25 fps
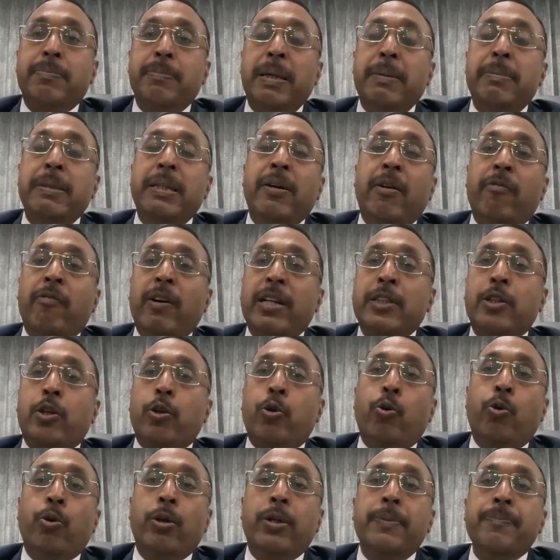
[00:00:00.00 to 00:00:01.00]
maybe a 1
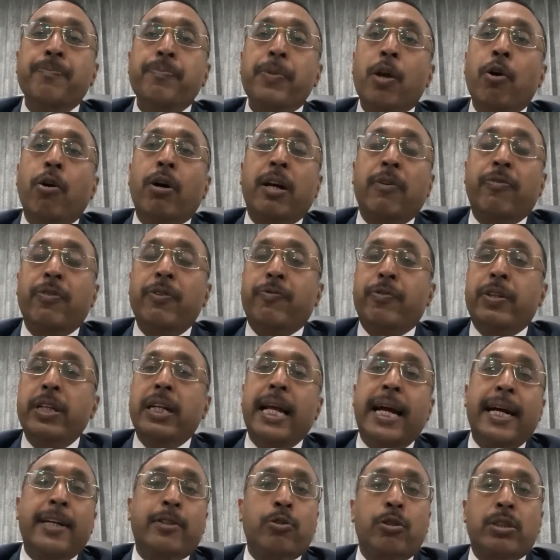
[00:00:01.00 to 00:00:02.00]
crore or a 50
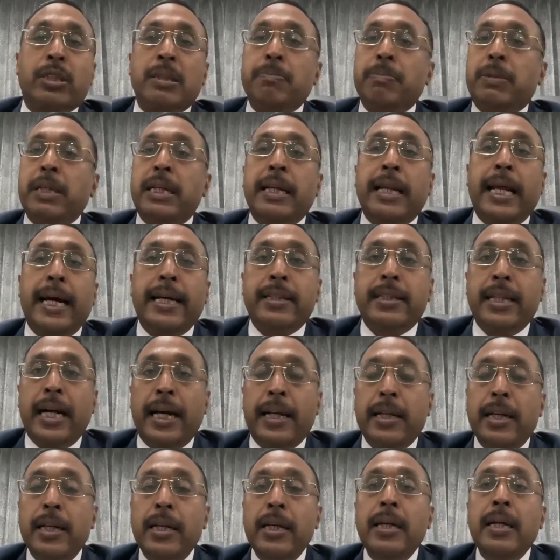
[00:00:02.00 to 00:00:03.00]
lakhs or something like
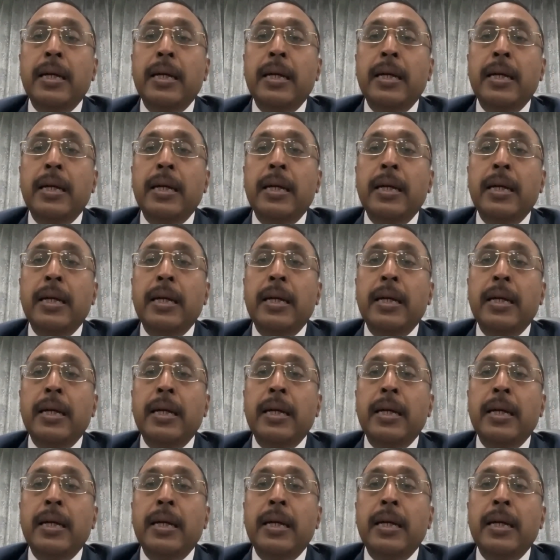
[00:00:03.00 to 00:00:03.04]
that.